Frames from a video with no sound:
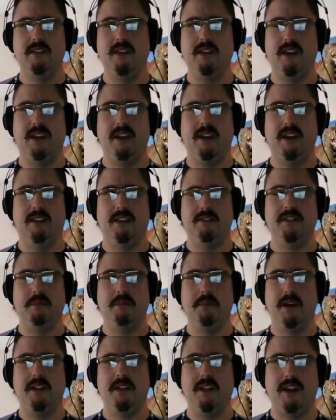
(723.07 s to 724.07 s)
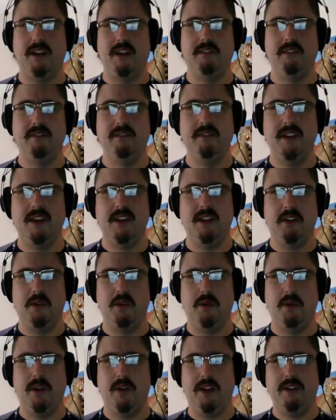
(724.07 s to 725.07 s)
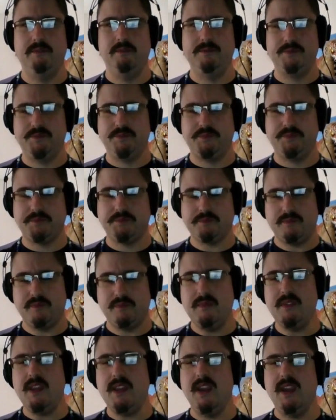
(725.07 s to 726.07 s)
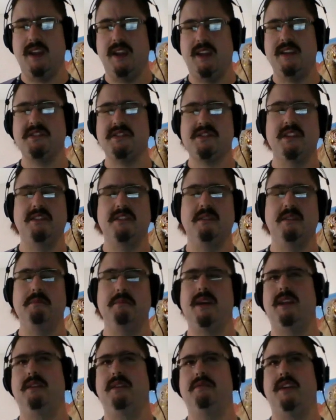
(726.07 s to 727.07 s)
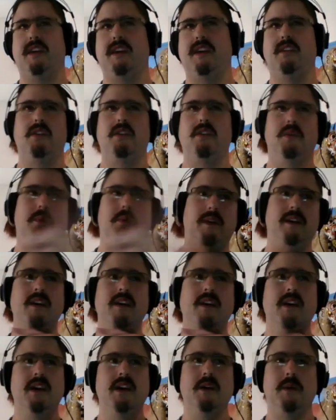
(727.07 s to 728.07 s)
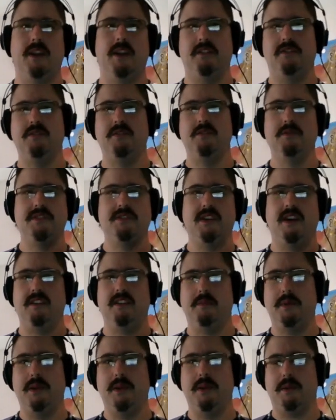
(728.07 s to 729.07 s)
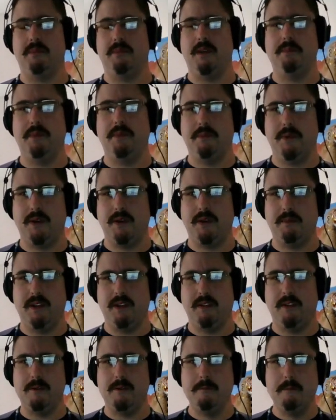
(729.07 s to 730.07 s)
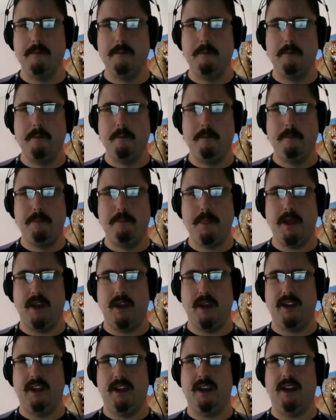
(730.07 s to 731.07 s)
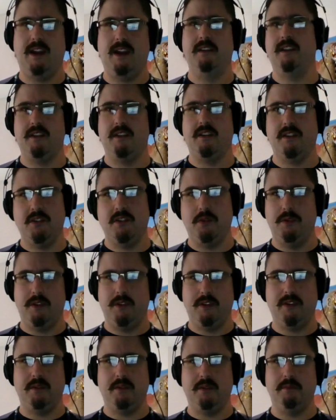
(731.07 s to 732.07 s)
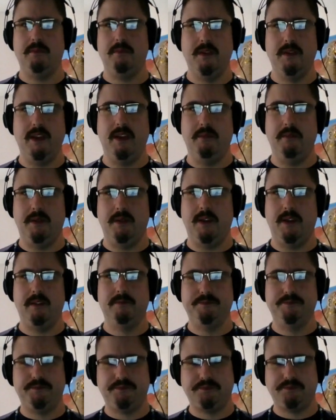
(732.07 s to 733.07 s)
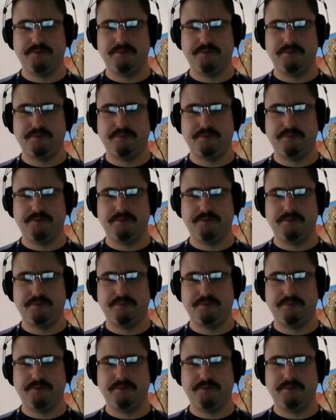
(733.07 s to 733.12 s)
He lives in Mundelein, Illinois, and he sent a Medivan all the way to Tucson to pick me up and bring me there. He hired a crew to come get me.